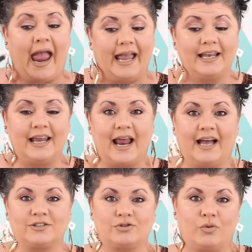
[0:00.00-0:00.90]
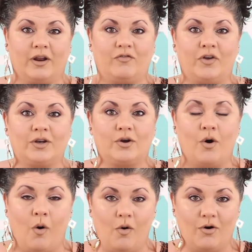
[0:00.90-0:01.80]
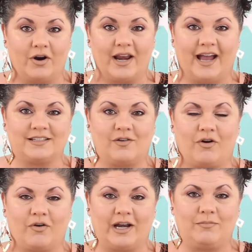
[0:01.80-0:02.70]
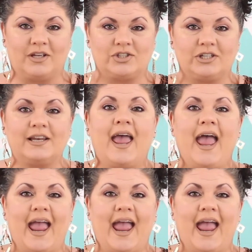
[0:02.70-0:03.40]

and it has a 20 foot cord as I've already mentioned.